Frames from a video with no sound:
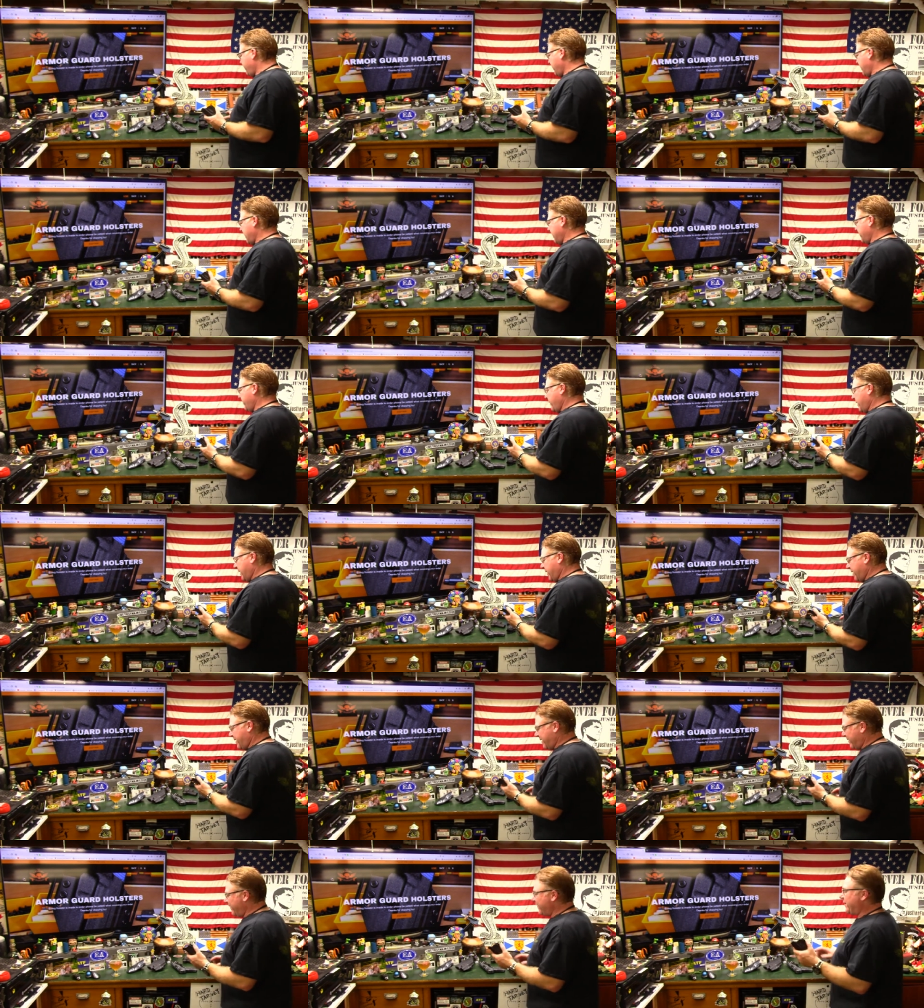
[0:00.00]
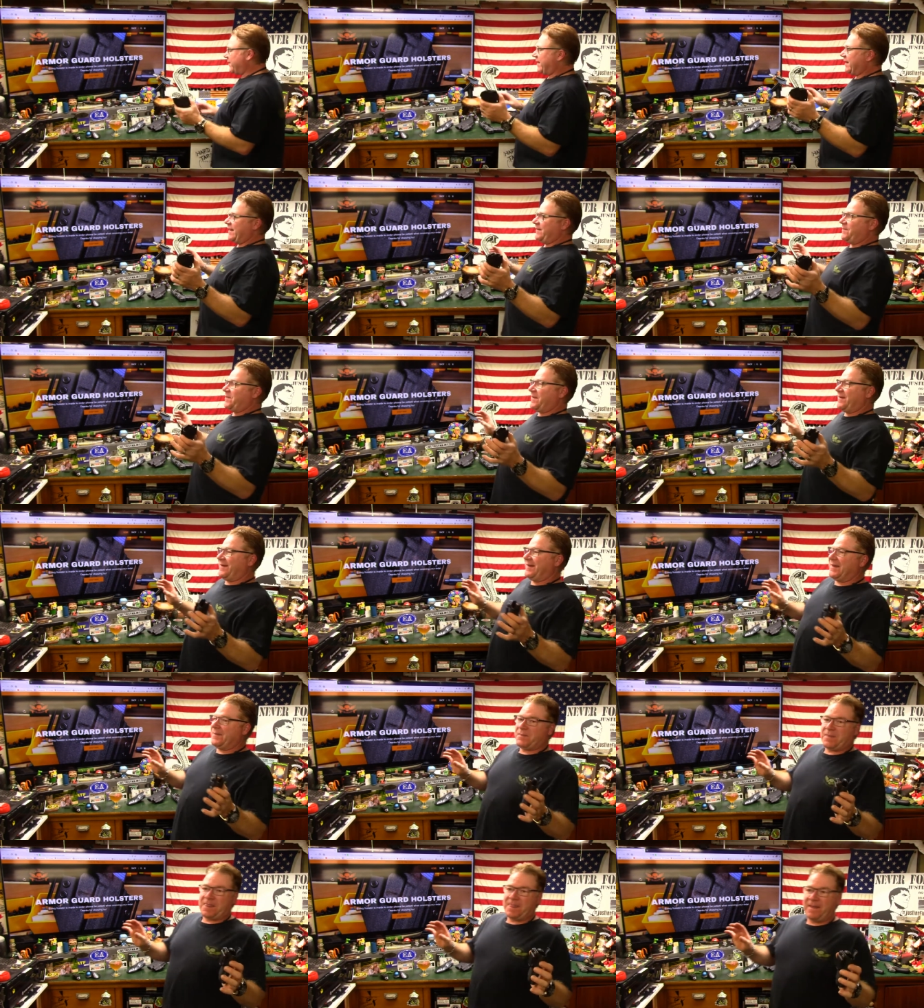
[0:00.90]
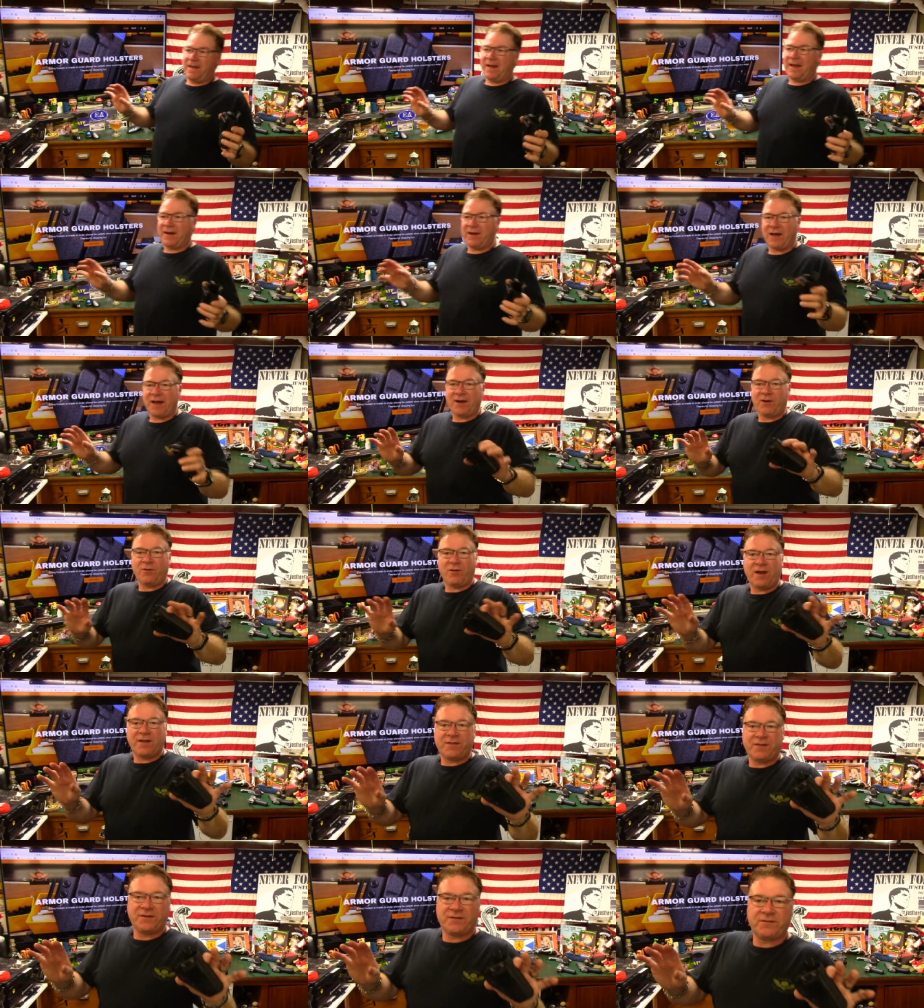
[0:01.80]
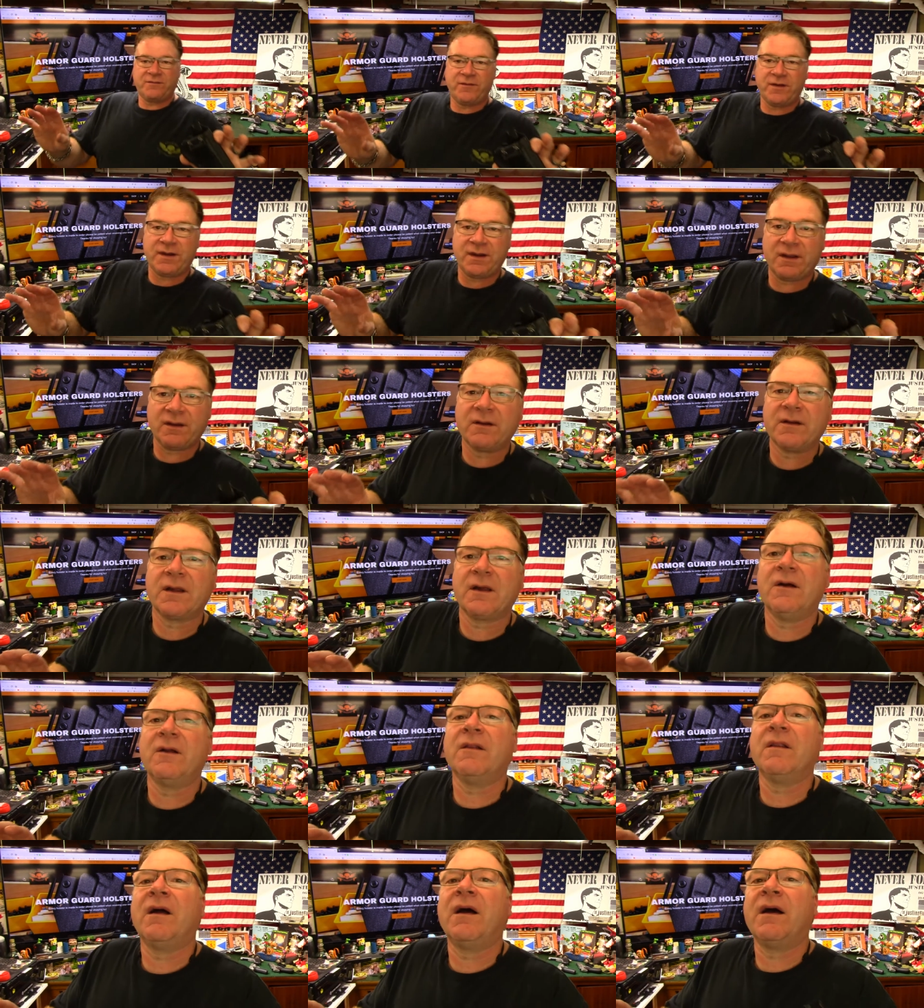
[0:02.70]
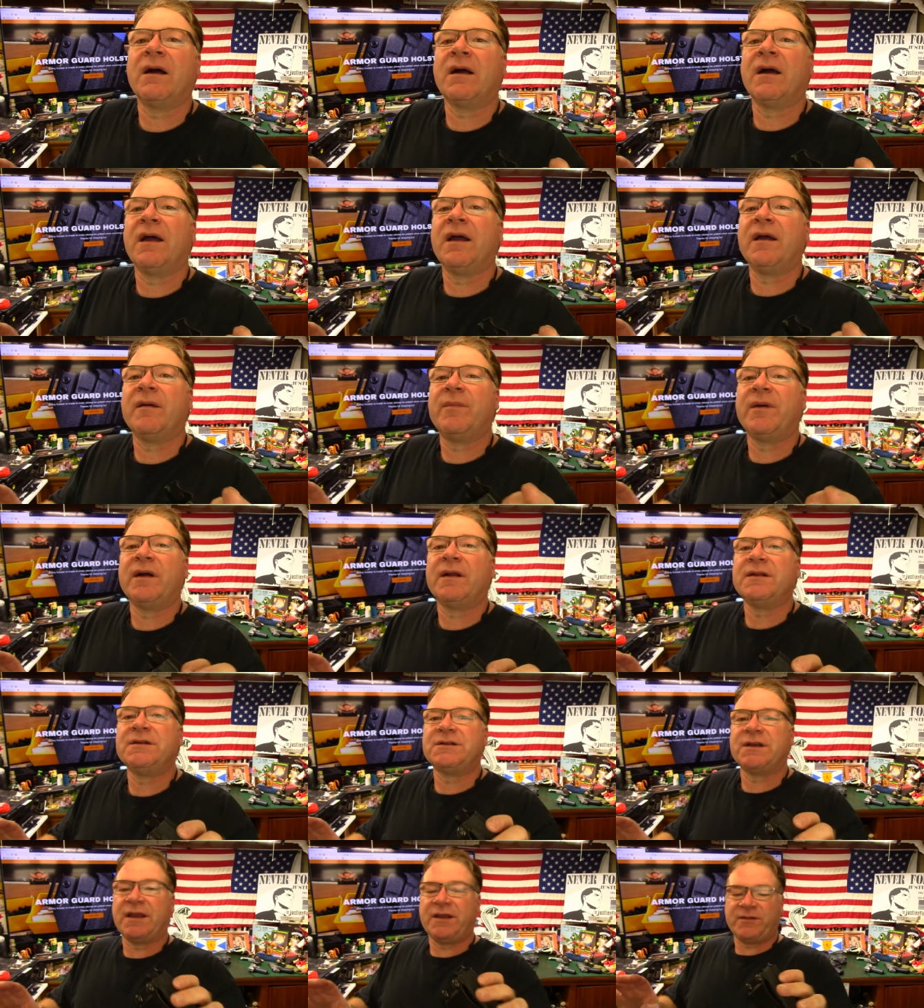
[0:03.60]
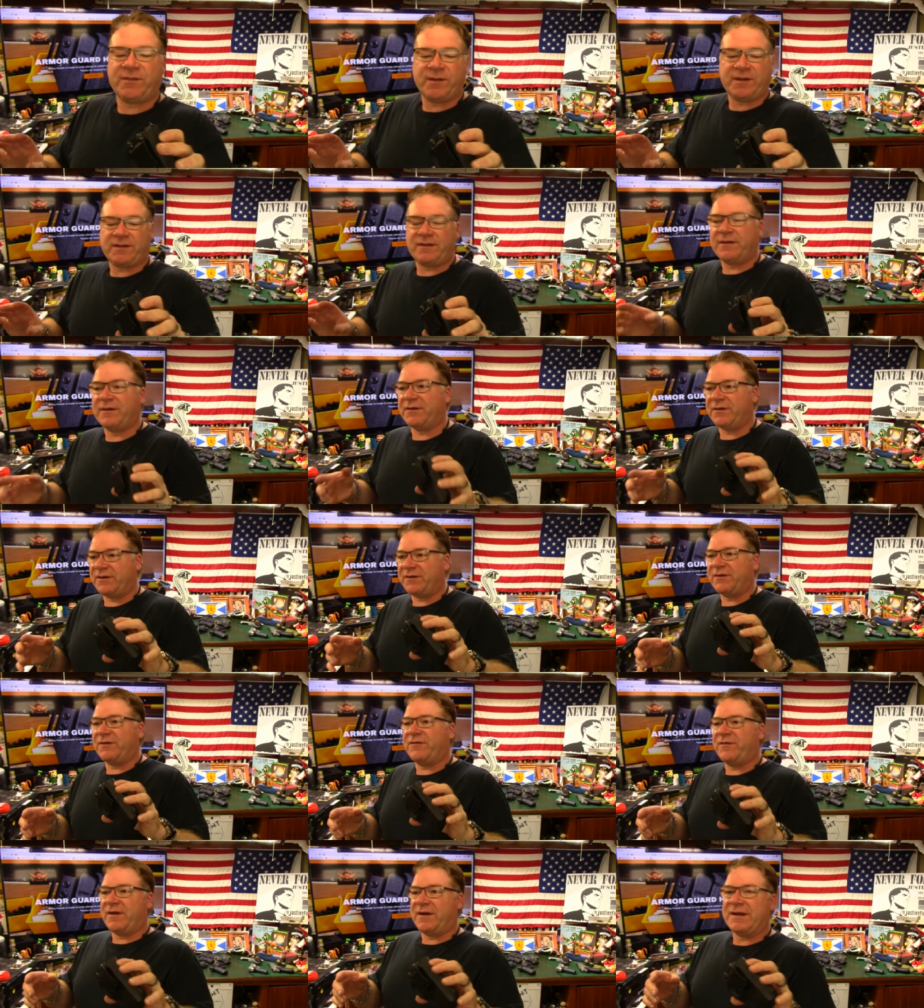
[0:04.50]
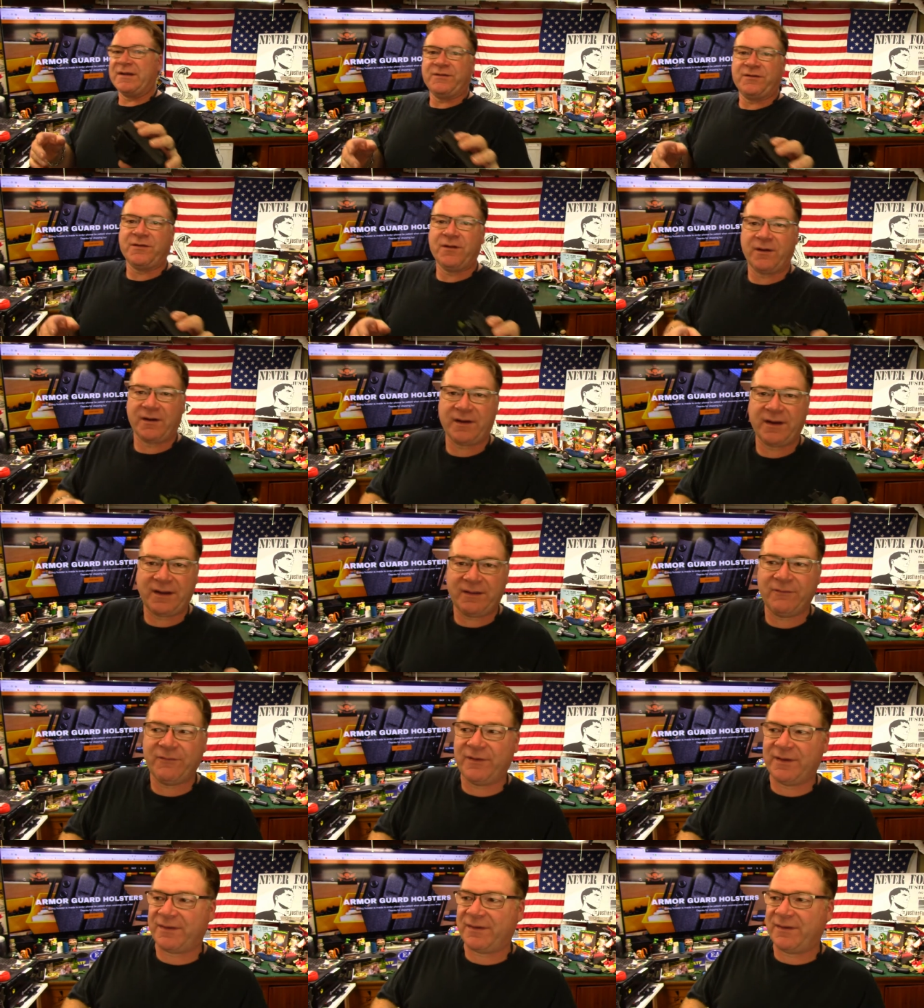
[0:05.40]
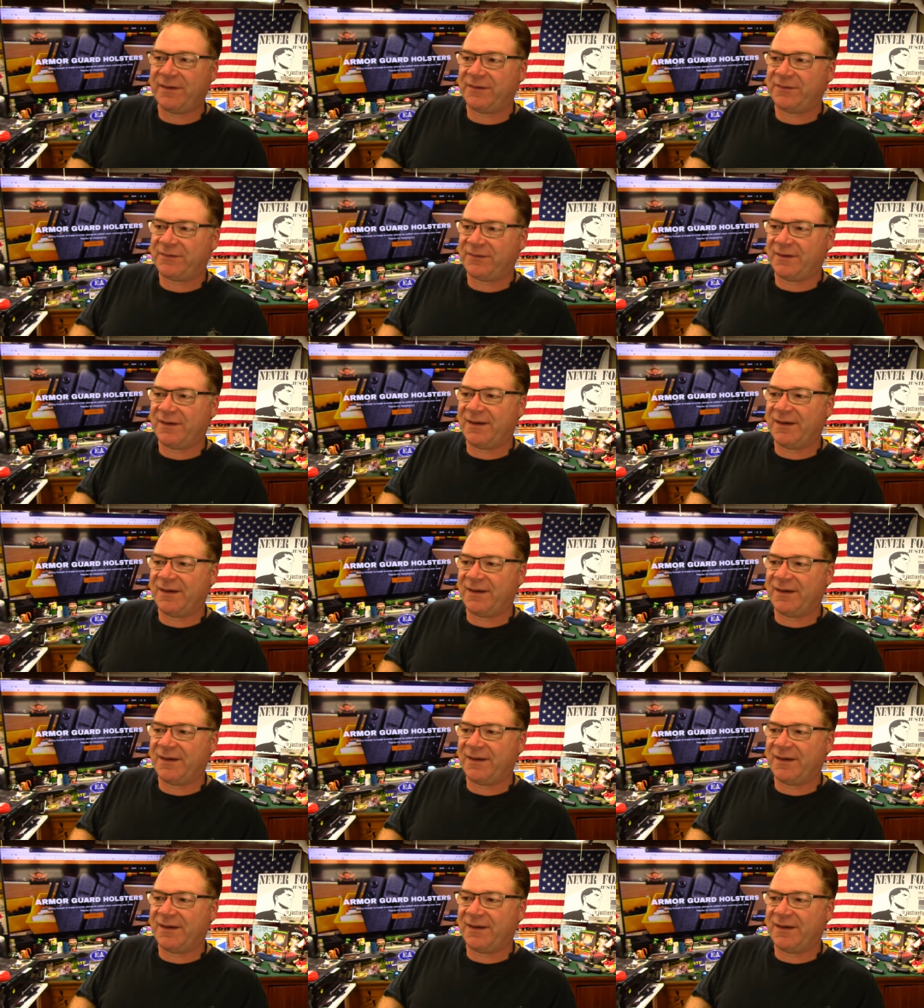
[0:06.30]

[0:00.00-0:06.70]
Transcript: made me a, okay I don't, I don't want this video to go long, I apologize, but there is a funny story with this.